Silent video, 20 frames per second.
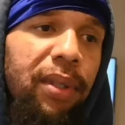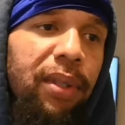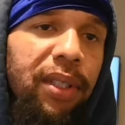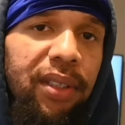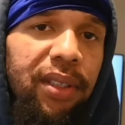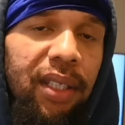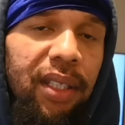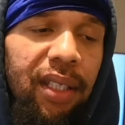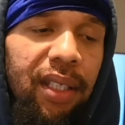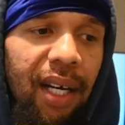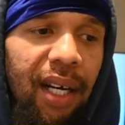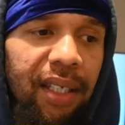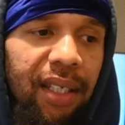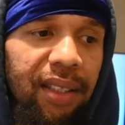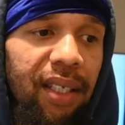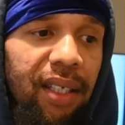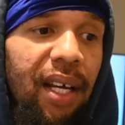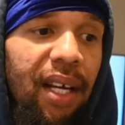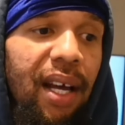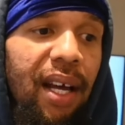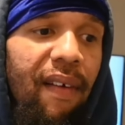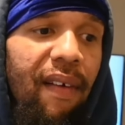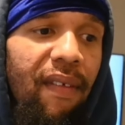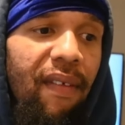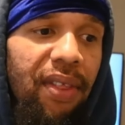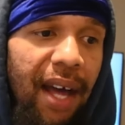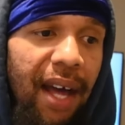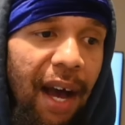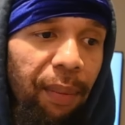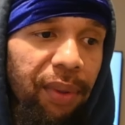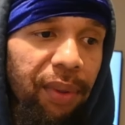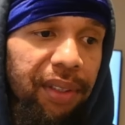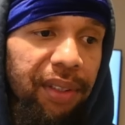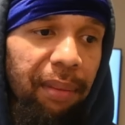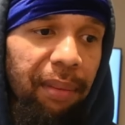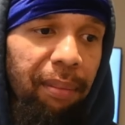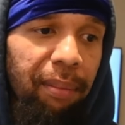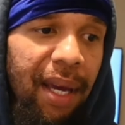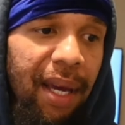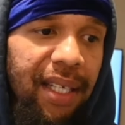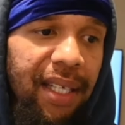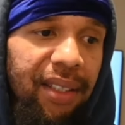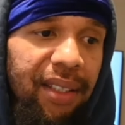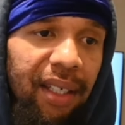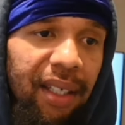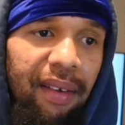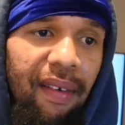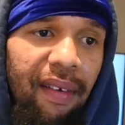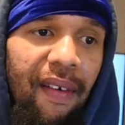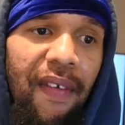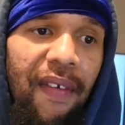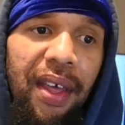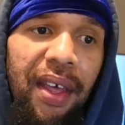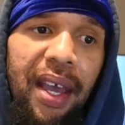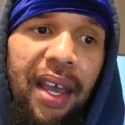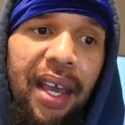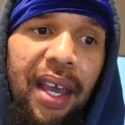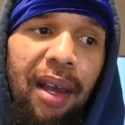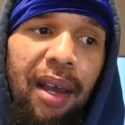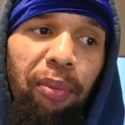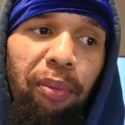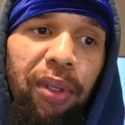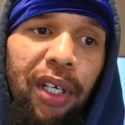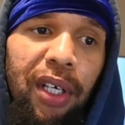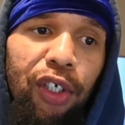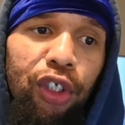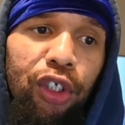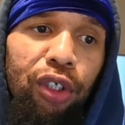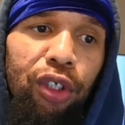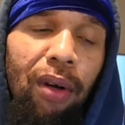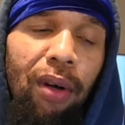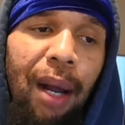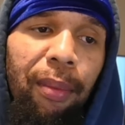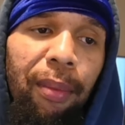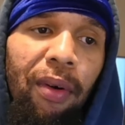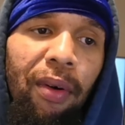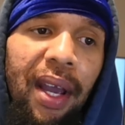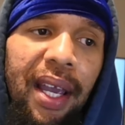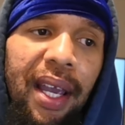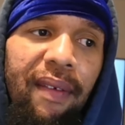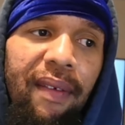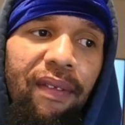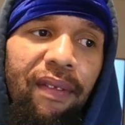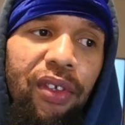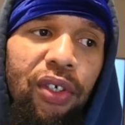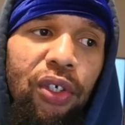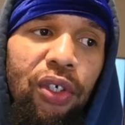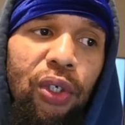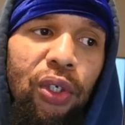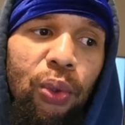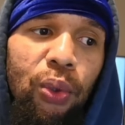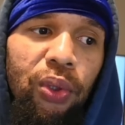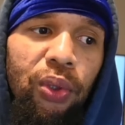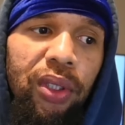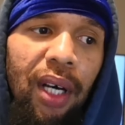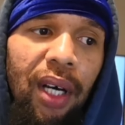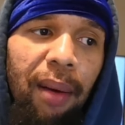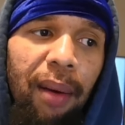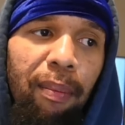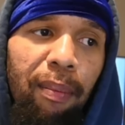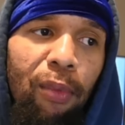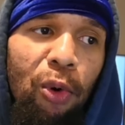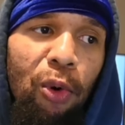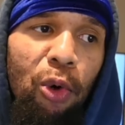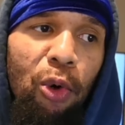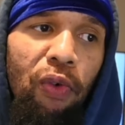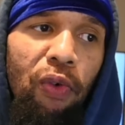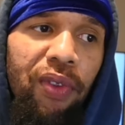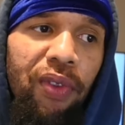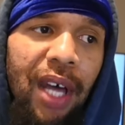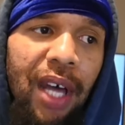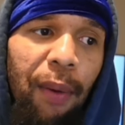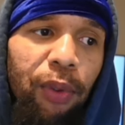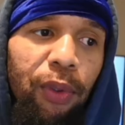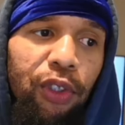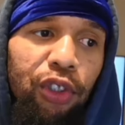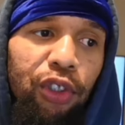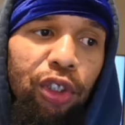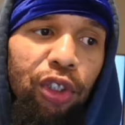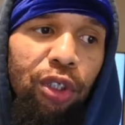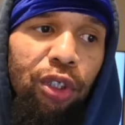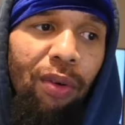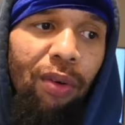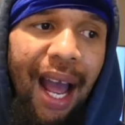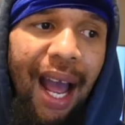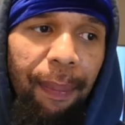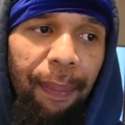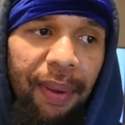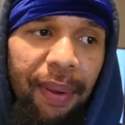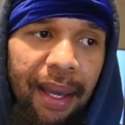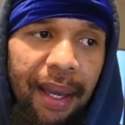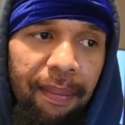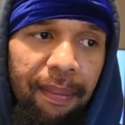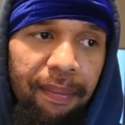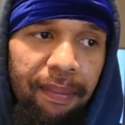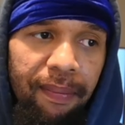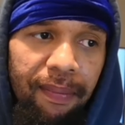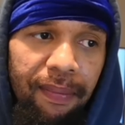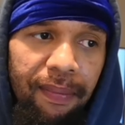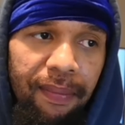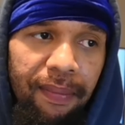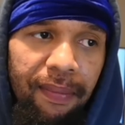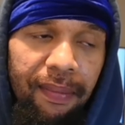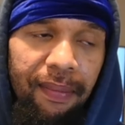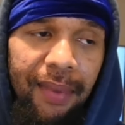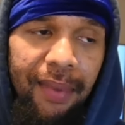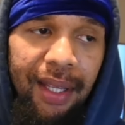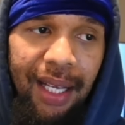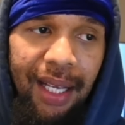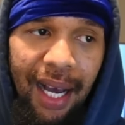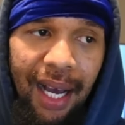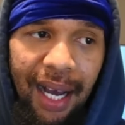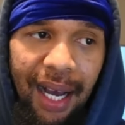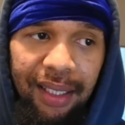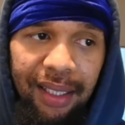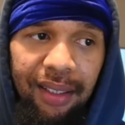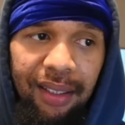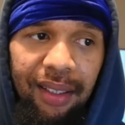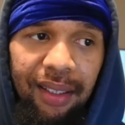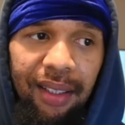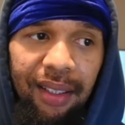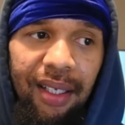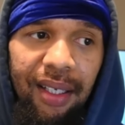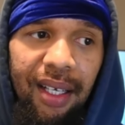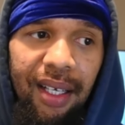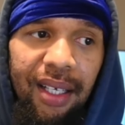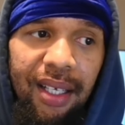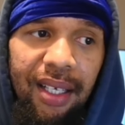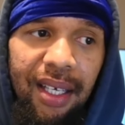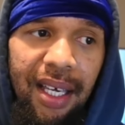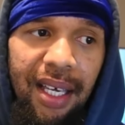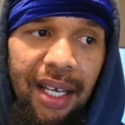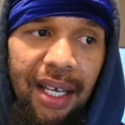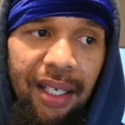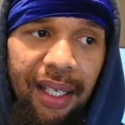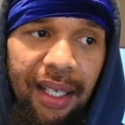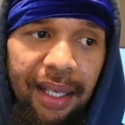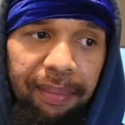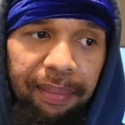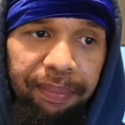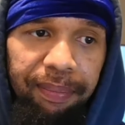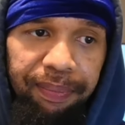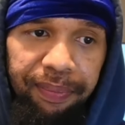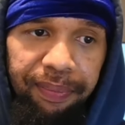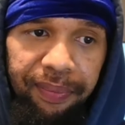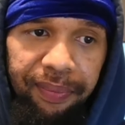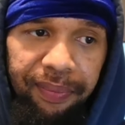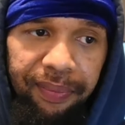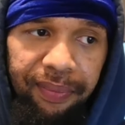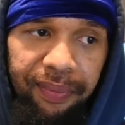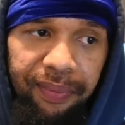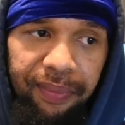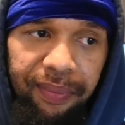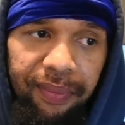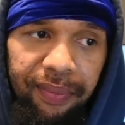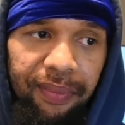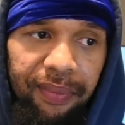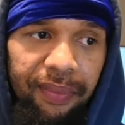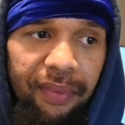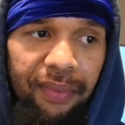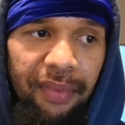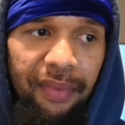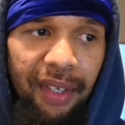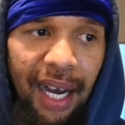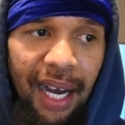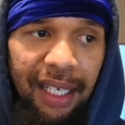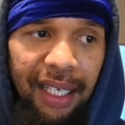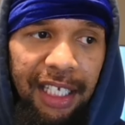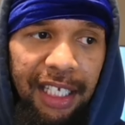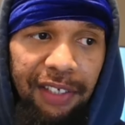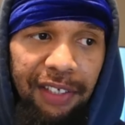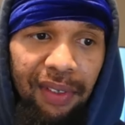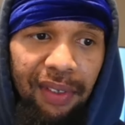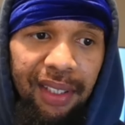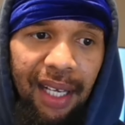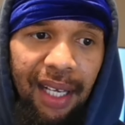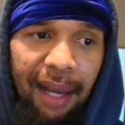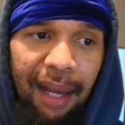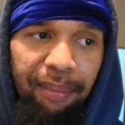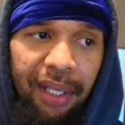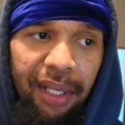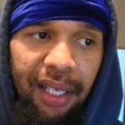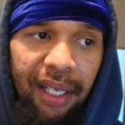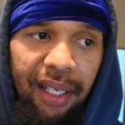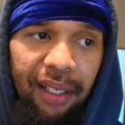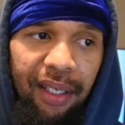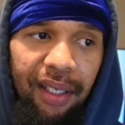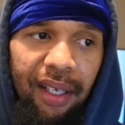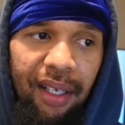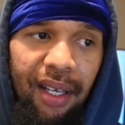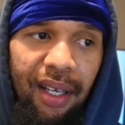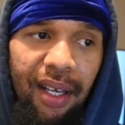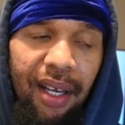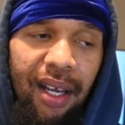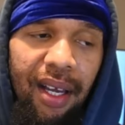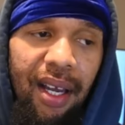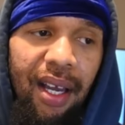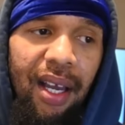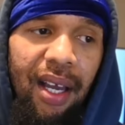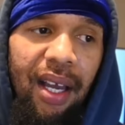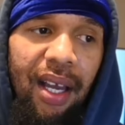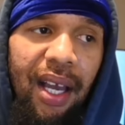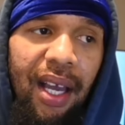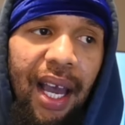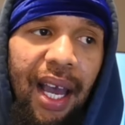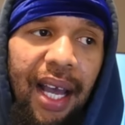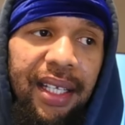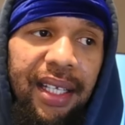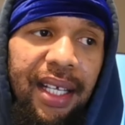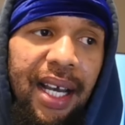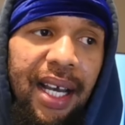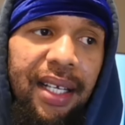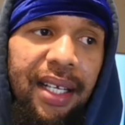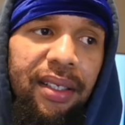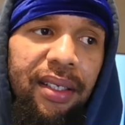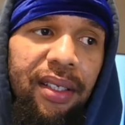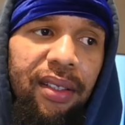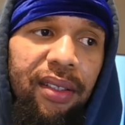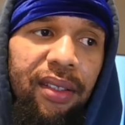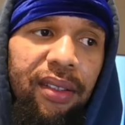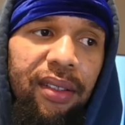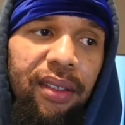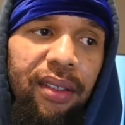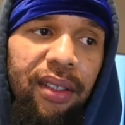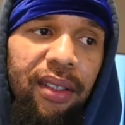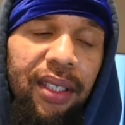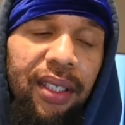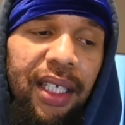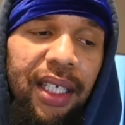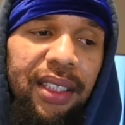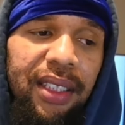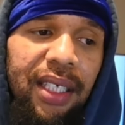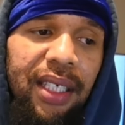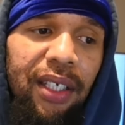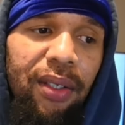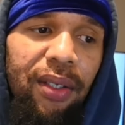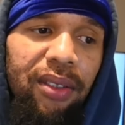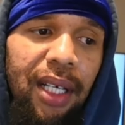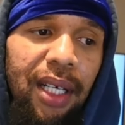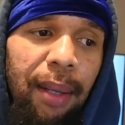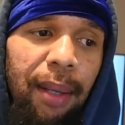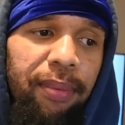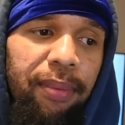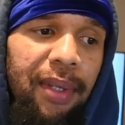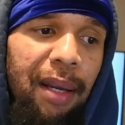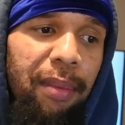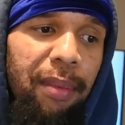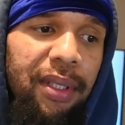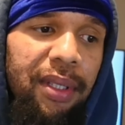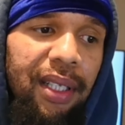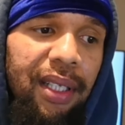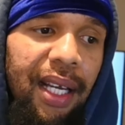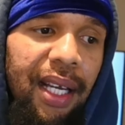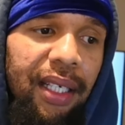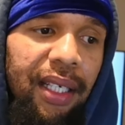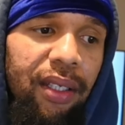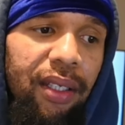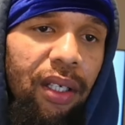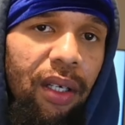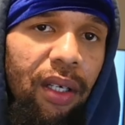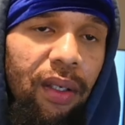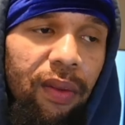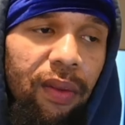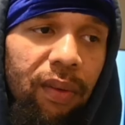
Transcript: to dust. That was amazing. Because Traumerei used a move that would trap him, not kill him. At least for the time being. And then Gustang goes up to him and is like, yo,